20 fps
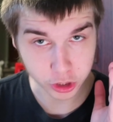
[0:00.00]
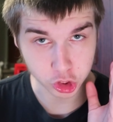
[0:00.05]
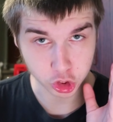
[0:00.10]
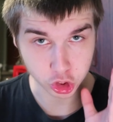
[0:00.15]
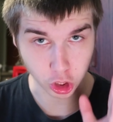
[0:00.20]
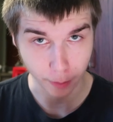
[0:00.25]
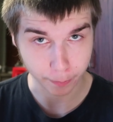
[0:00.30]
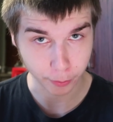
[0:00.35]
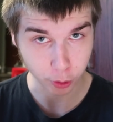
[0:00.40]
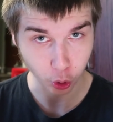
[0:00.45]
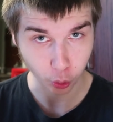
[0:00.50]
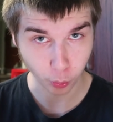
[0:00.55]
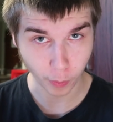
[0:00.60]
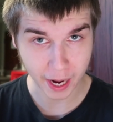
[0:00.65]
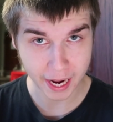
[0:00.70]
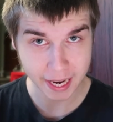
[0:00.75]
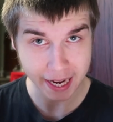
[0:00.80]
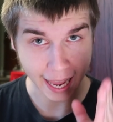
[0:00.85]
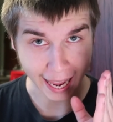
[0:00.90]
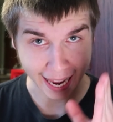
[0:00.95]
is Tropical
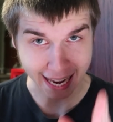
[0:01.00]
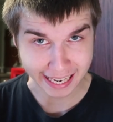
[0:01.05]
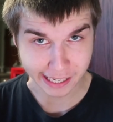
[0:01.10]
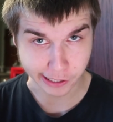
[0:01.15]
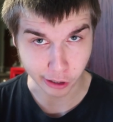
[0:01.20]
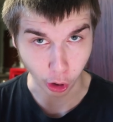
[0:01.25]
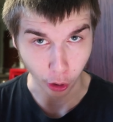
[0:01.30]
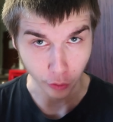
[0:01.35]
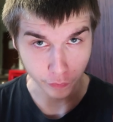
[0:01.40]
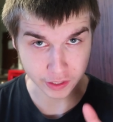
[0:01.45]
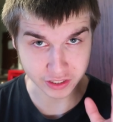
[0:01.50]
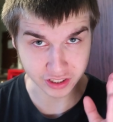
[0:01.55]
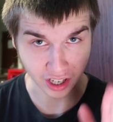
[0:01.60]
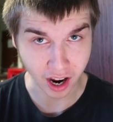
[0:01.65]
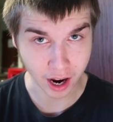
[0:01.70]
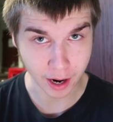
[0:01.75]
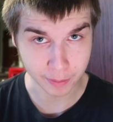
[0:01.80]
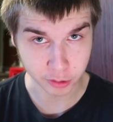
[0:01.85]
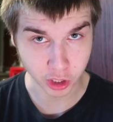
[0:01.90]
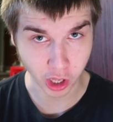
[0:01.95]
Rain hate on the
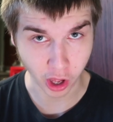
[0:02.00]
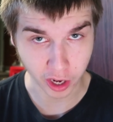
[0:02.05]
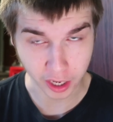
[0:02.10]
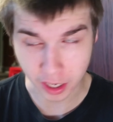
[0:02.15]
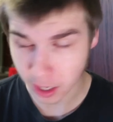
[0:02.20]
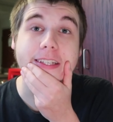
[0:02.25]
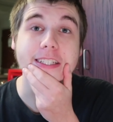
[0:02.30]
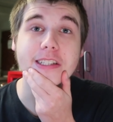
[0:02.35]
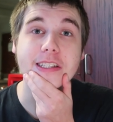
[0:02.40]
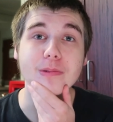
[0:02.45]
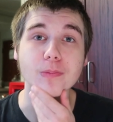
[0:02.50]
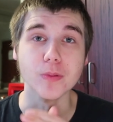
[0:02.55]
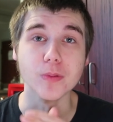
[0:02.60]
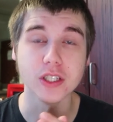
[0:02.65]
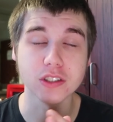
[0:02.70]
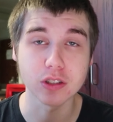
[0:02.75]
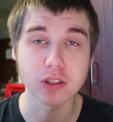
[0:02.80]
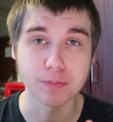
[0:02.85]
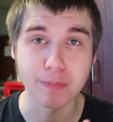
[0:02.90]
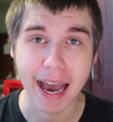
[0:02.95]
timeline. This is
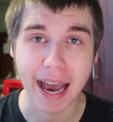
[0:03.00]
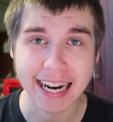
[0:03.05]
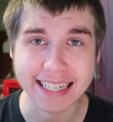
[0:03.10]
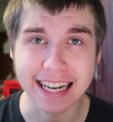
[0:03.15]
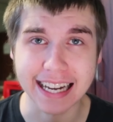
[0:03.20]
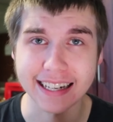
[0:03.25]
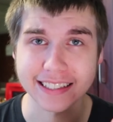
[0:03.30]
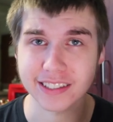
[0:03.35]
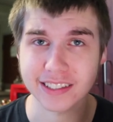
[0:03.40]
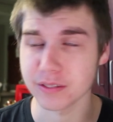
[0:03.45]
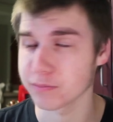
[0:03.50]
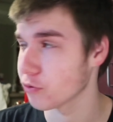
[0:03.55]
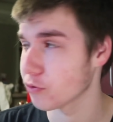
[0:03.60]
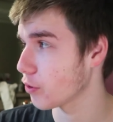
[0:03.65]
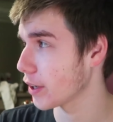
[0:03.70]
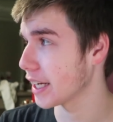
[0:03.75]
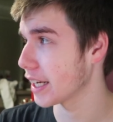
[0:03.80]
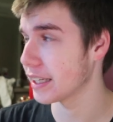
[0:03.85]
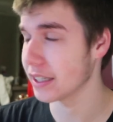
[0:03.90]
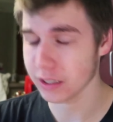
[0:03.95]
bad, guys.
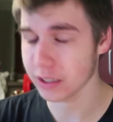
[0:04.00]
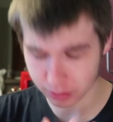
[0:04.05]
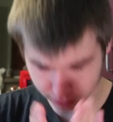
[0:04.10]
Freaking,